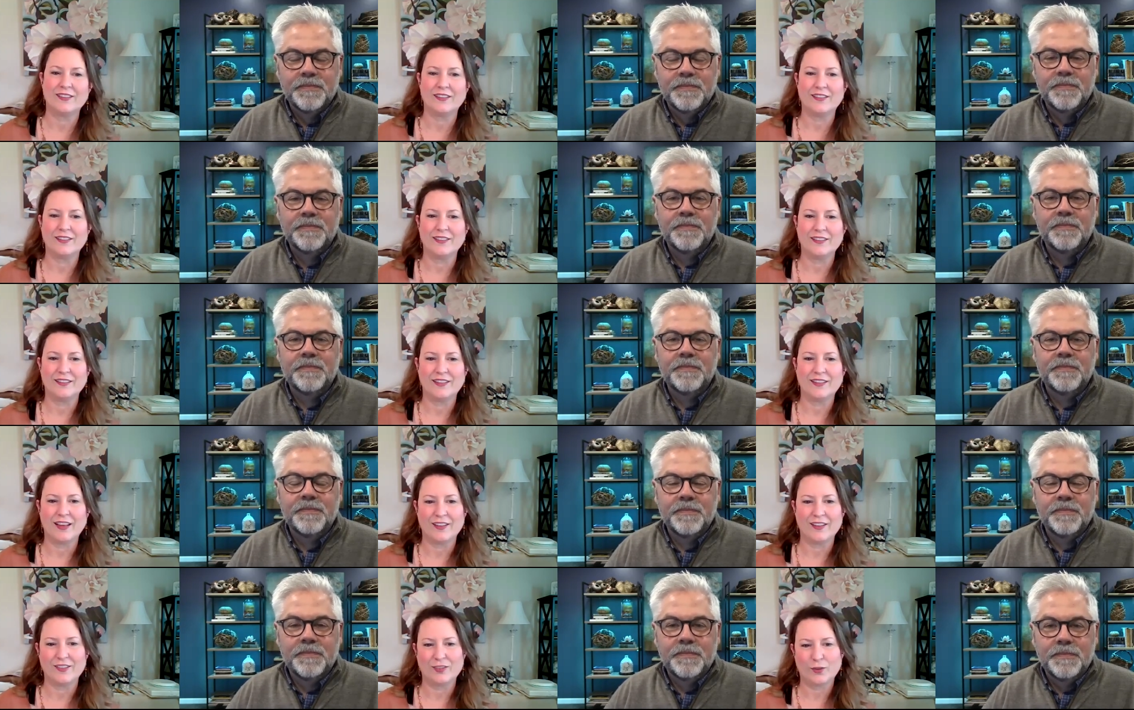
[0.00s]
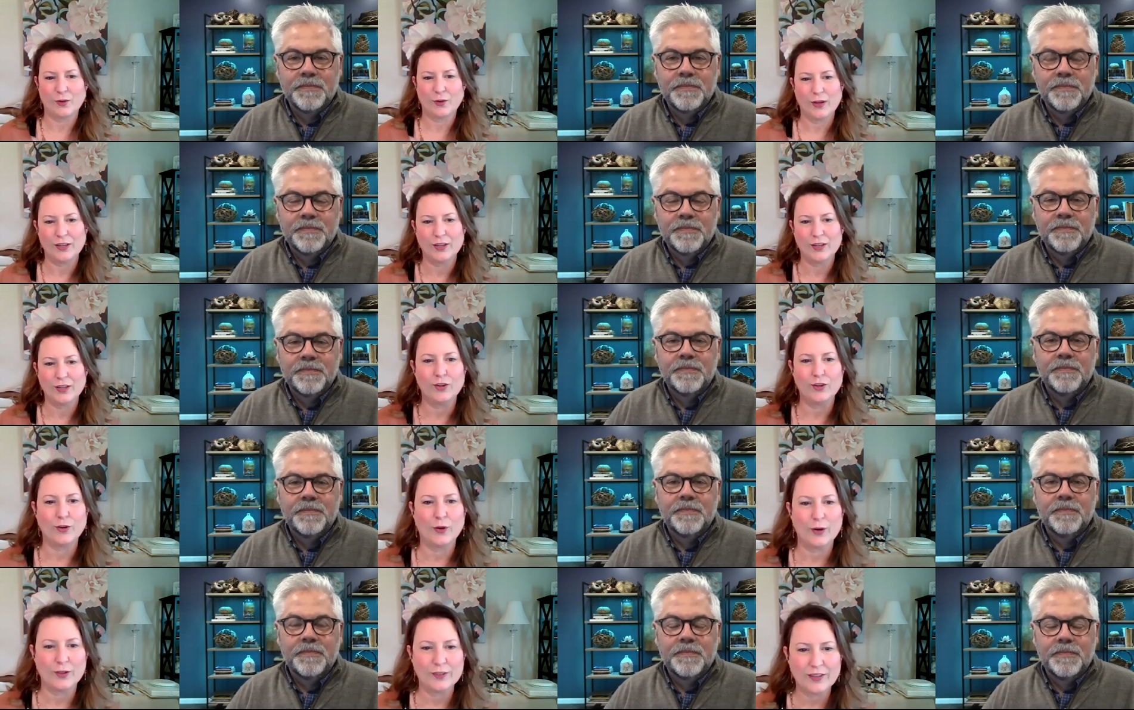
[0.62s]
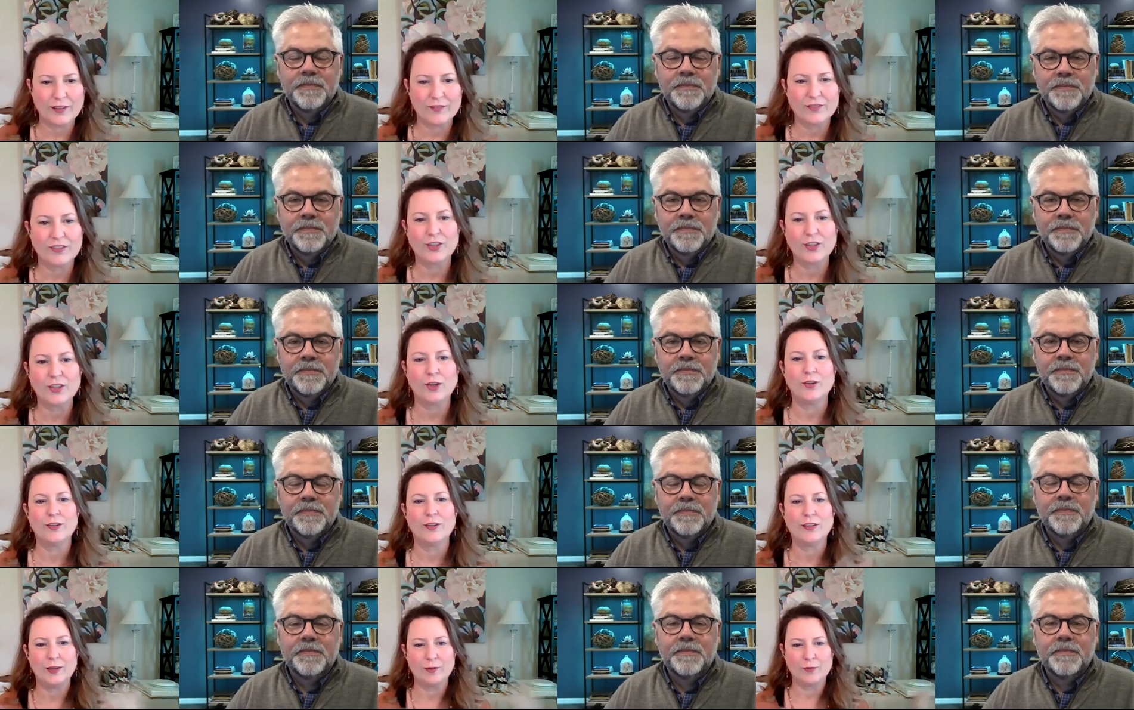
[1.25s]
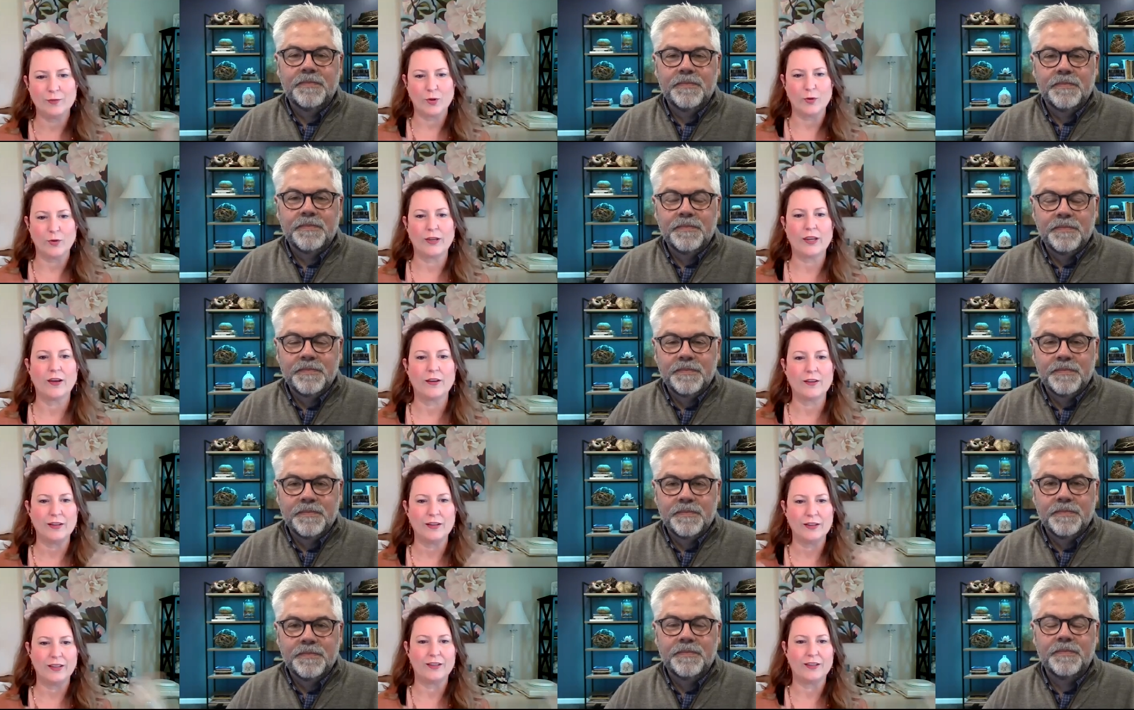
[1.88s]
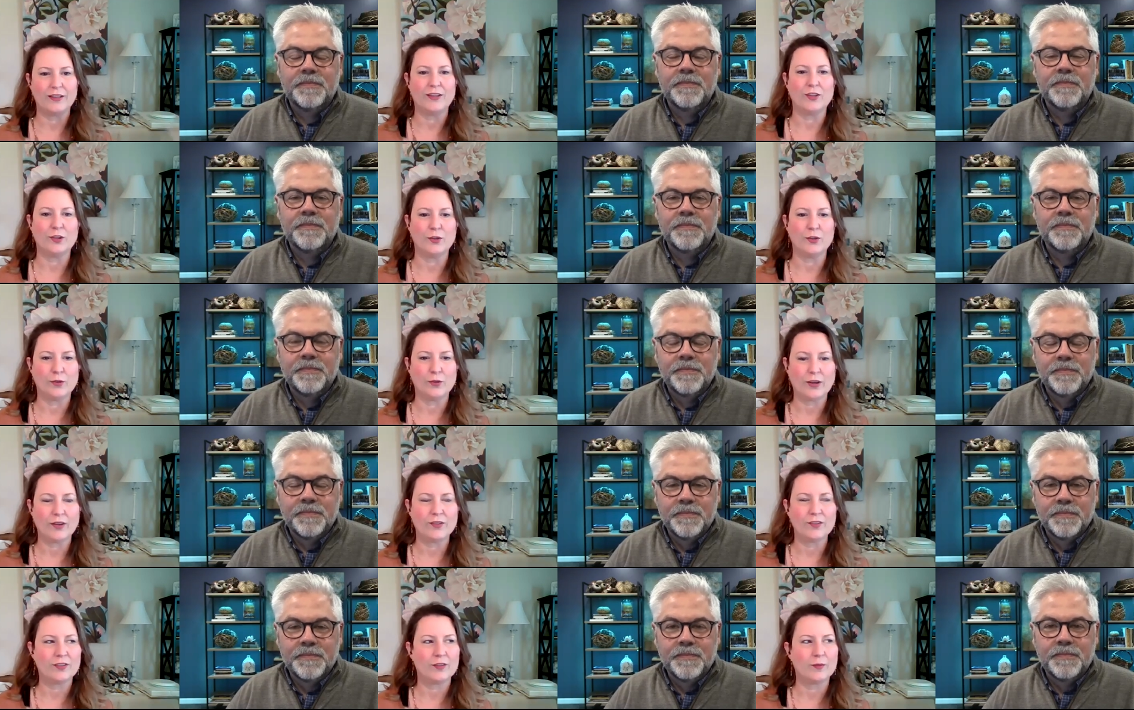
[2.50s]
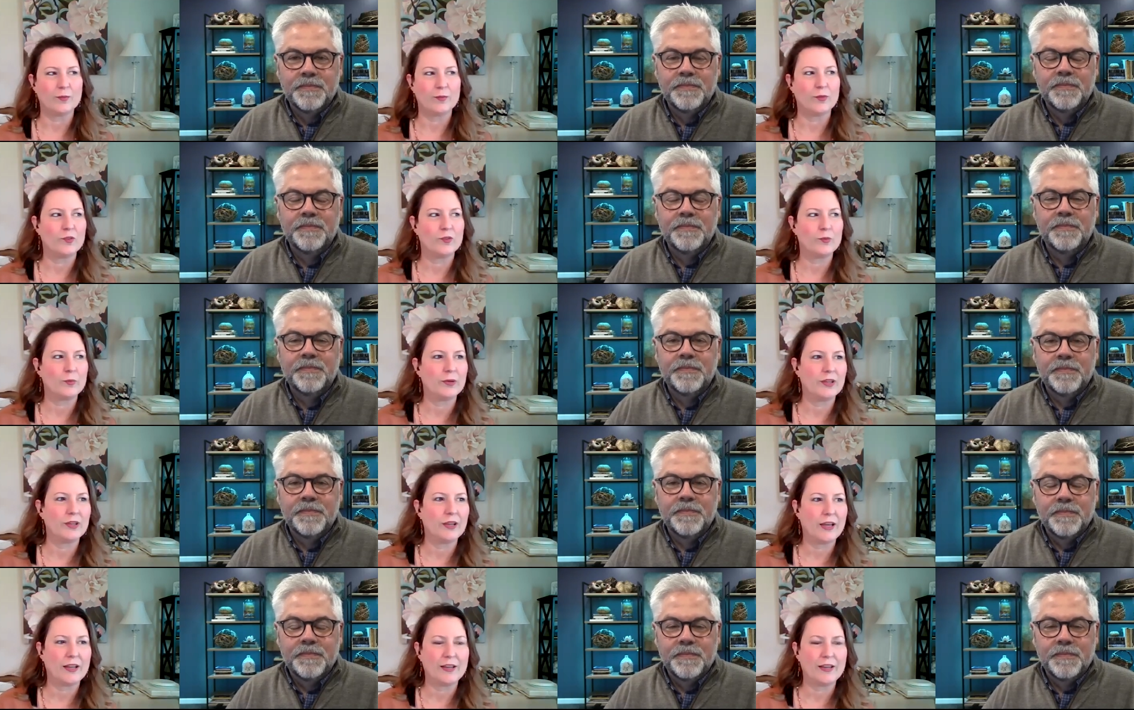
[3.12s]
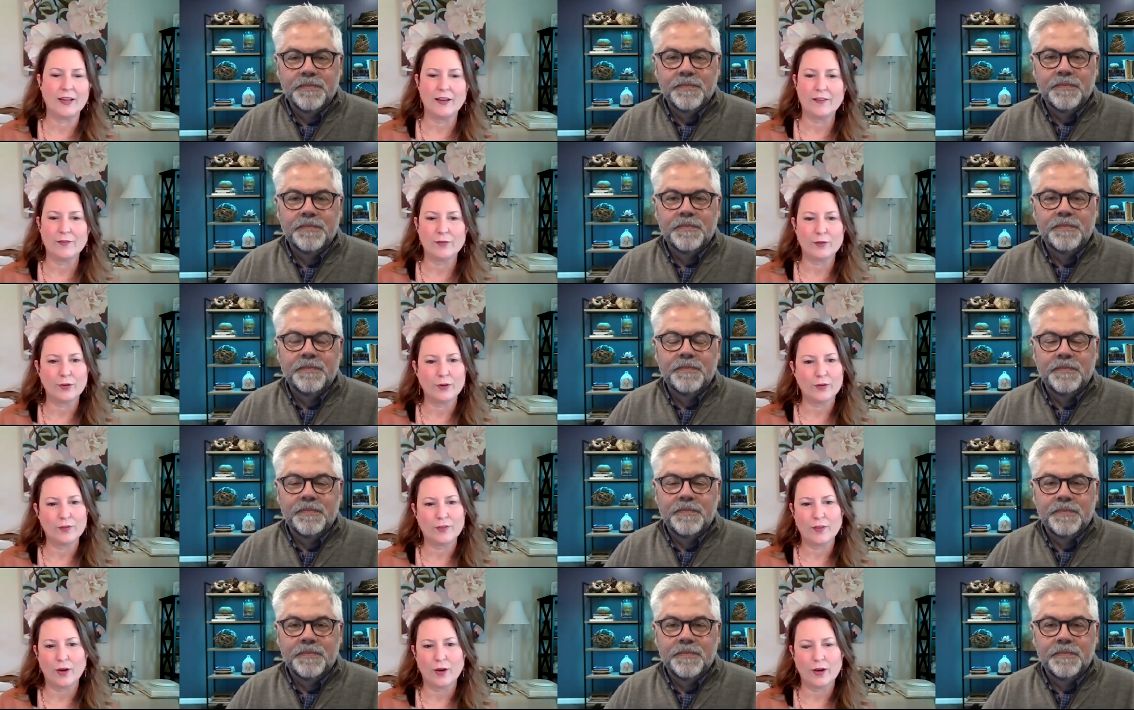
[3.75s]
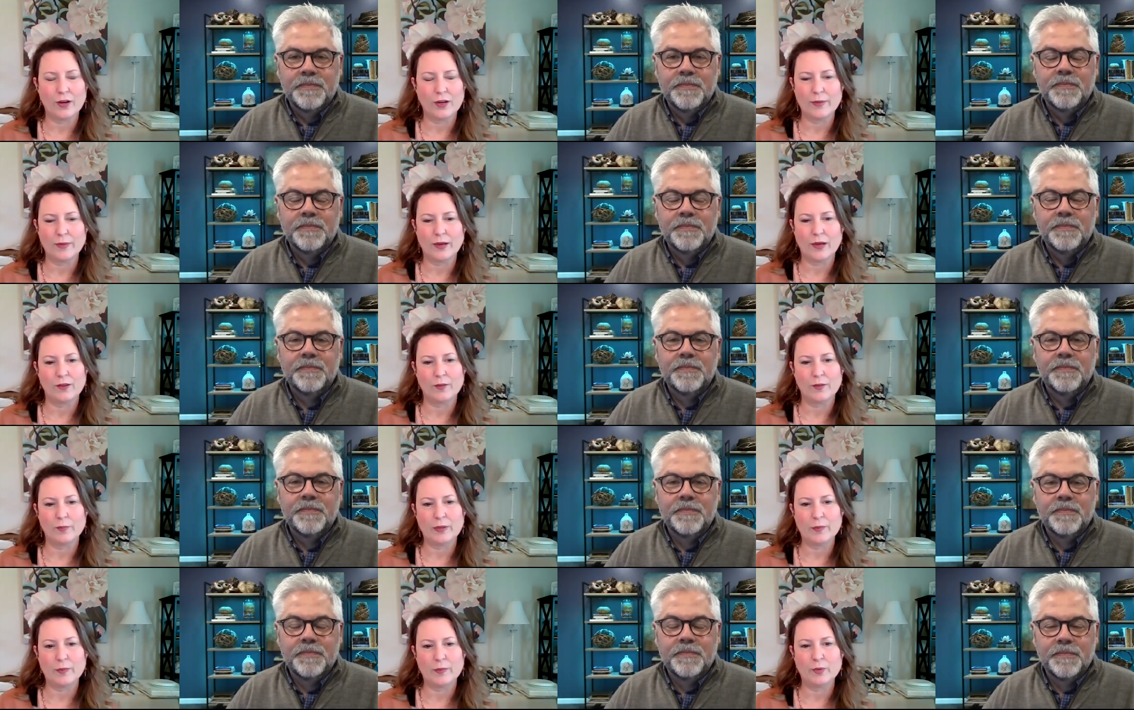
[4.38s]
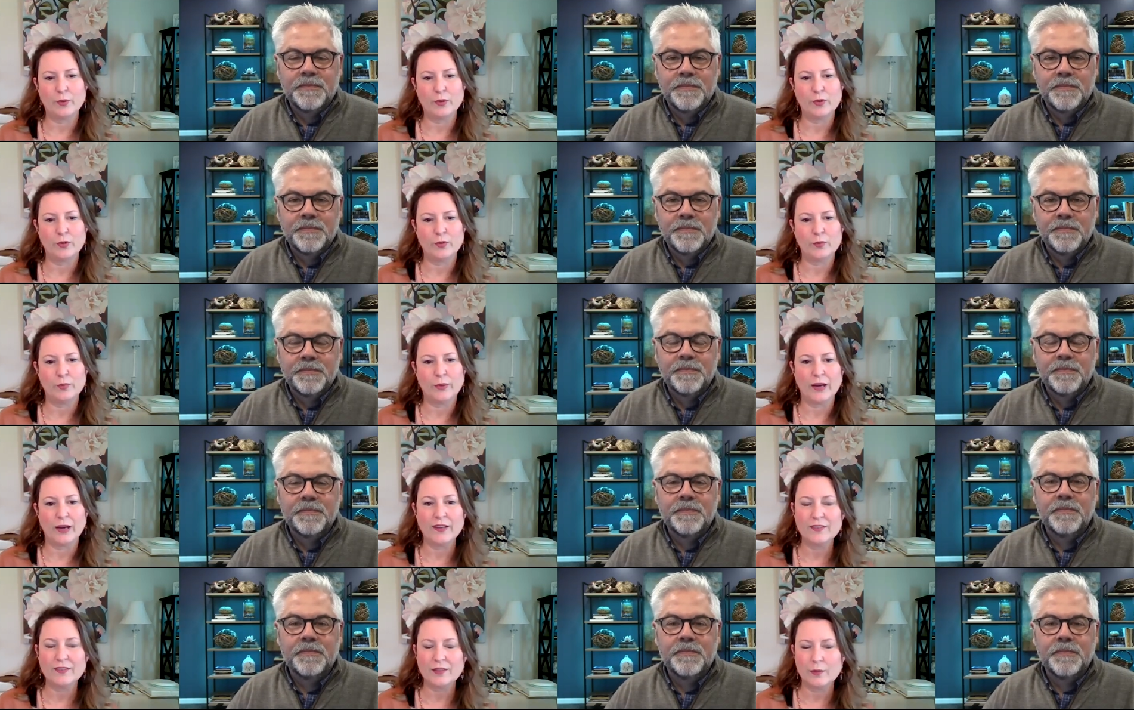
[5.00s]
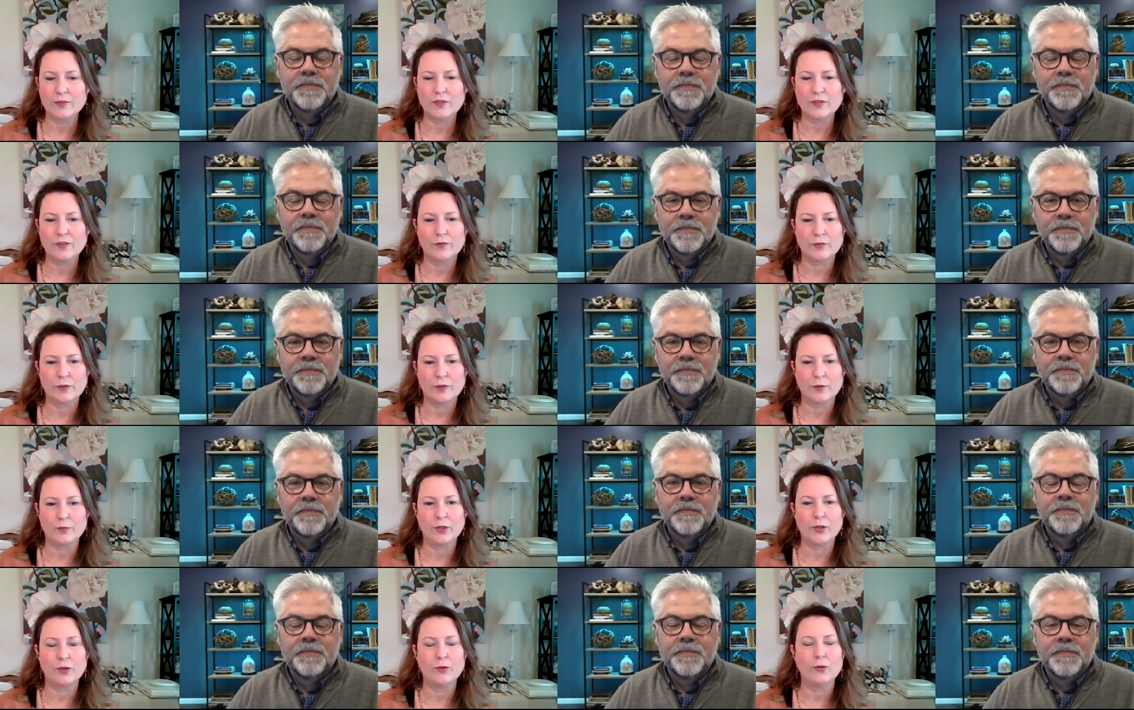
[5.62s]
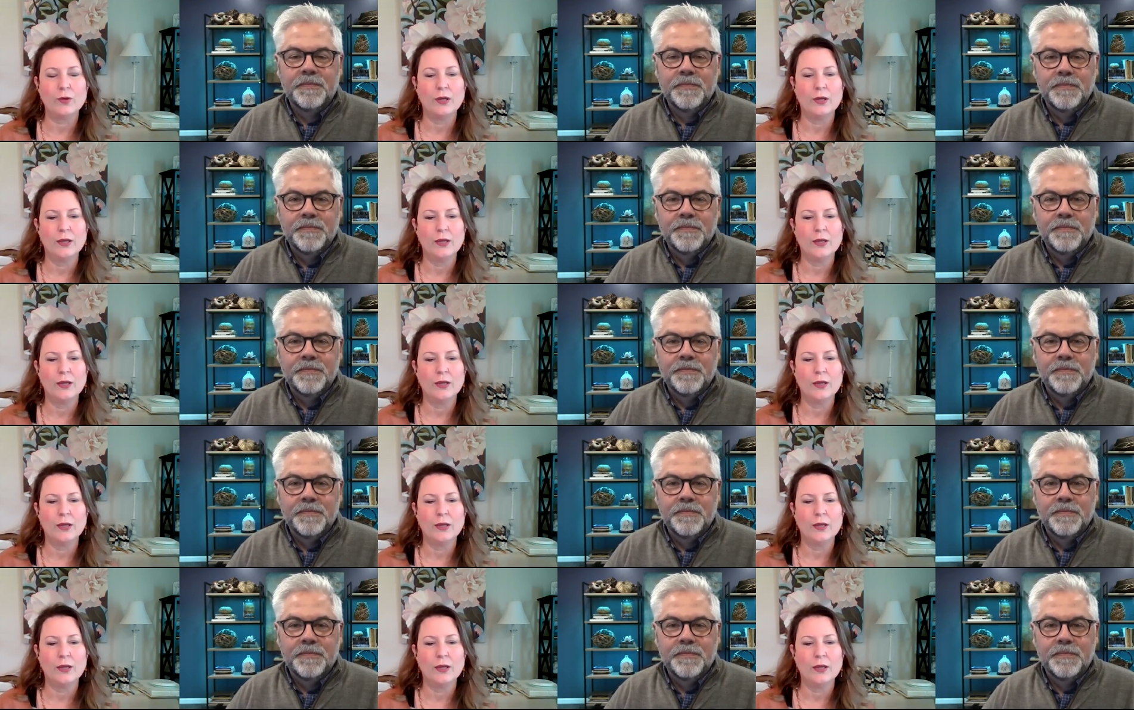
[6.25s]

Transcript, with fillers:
Speaker 1: and that's great and you always have to get, keep going out and getting new customers but i have never thought about the people who buy something from you